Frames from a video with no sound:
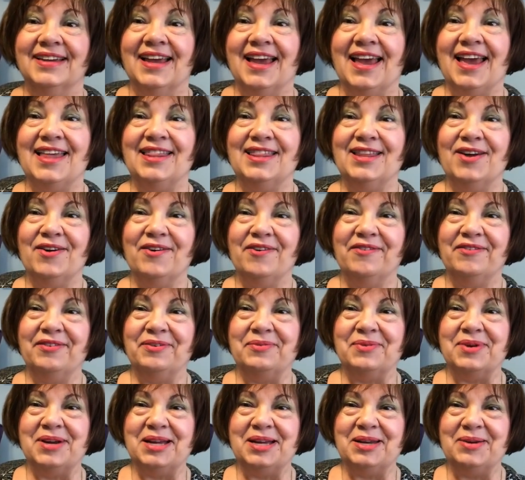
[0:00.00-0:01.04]
Hello,
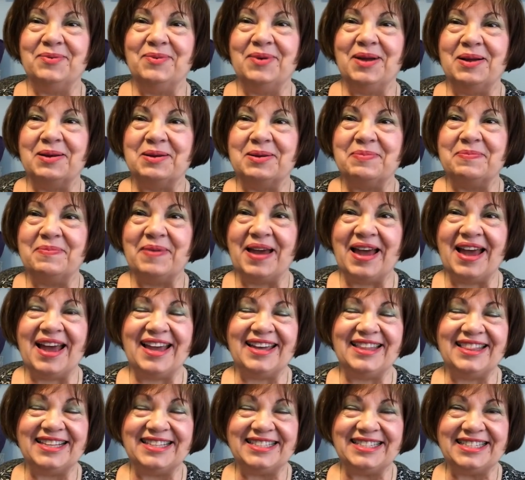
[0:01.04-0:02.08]
everyone. Welcome
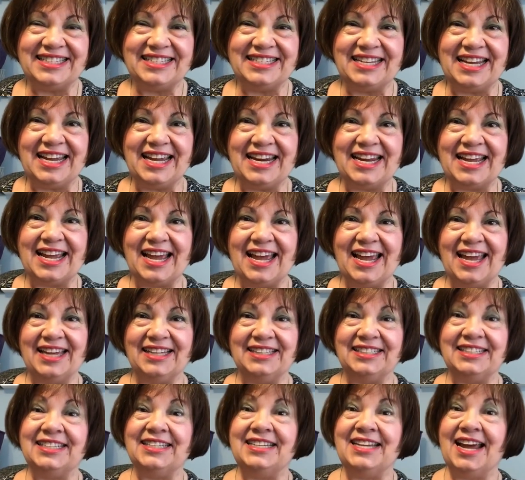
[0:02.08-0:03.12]
back. This is Dina,
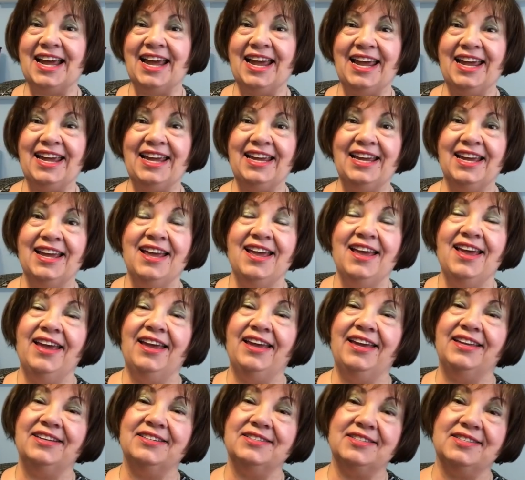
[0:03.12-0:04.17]
and today
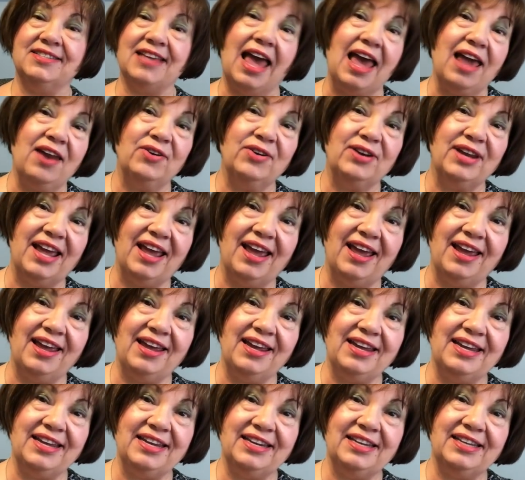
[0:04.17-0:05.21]
is Saturday.
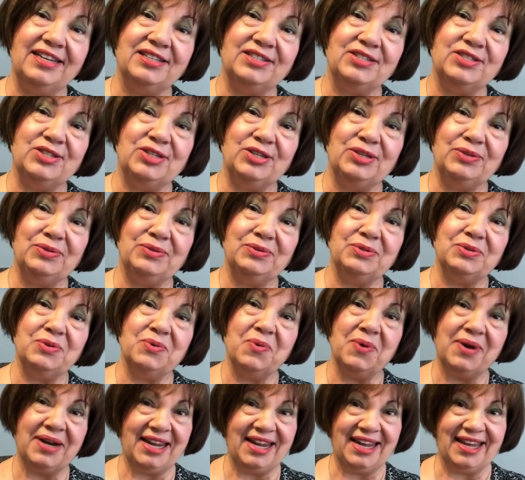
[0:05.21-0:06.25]
It is June
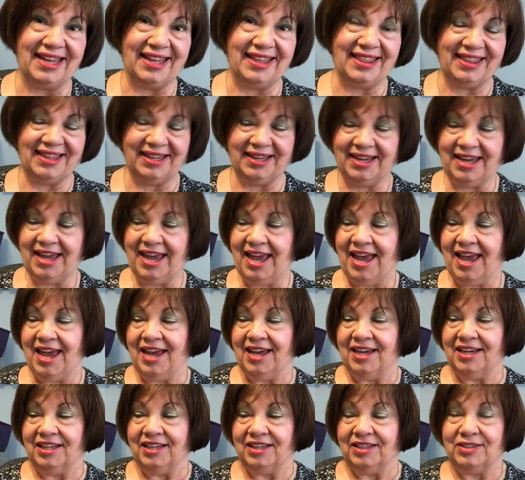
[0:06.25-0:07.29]
20th.
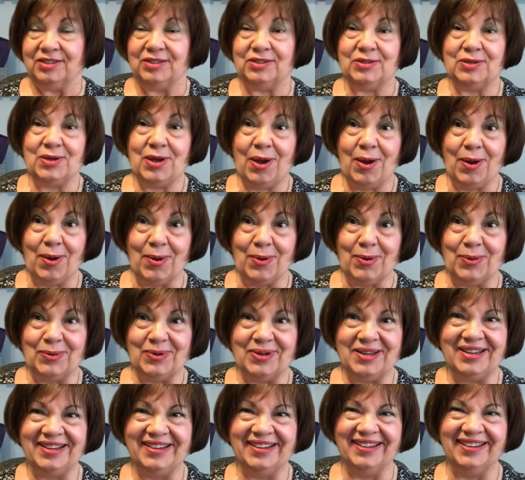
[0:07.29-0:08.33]
So...
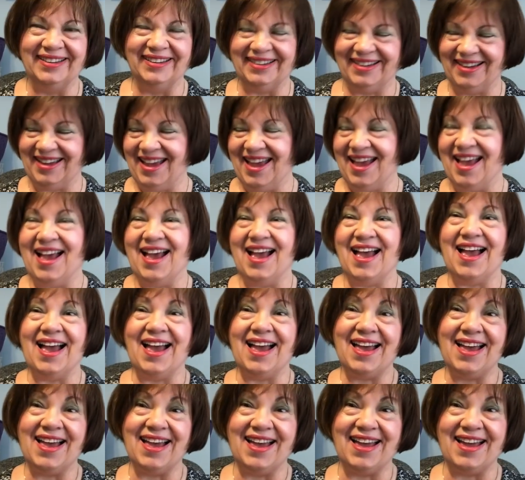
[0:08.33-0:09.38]

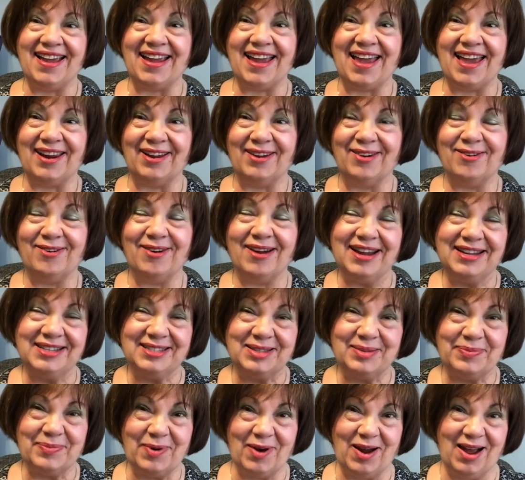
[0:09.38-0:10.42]
I had a great
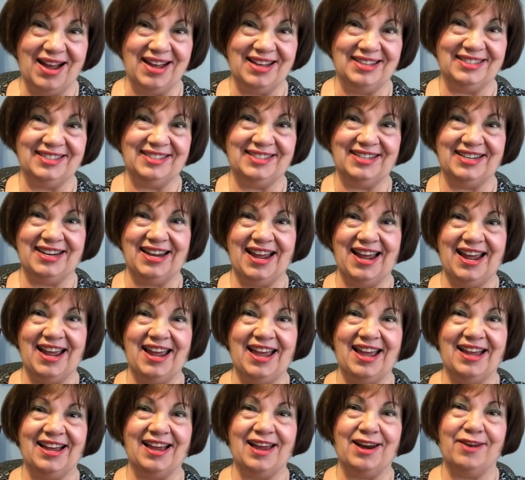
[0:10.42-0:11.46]
surprise today.
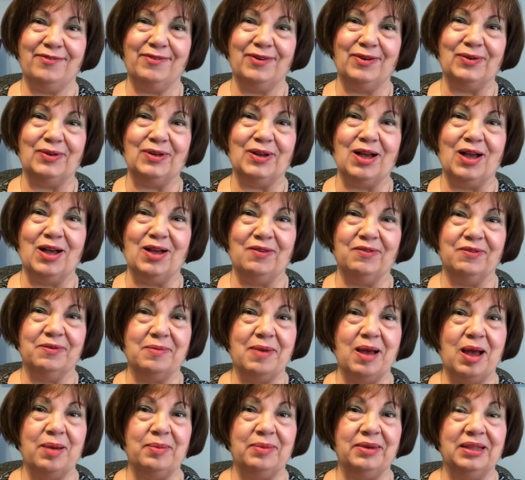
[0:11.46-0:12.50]
I got a phone call from
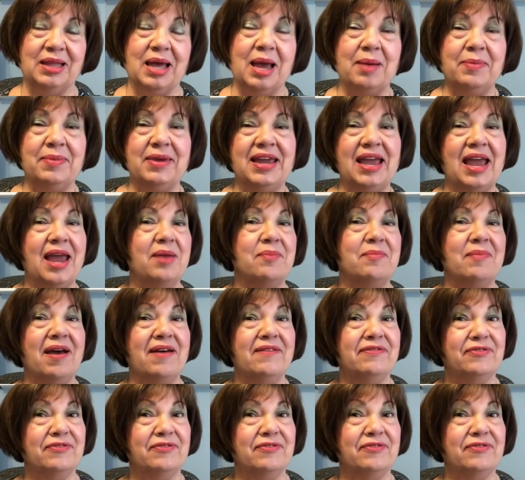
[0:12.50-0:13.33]
Hobby Lobby and my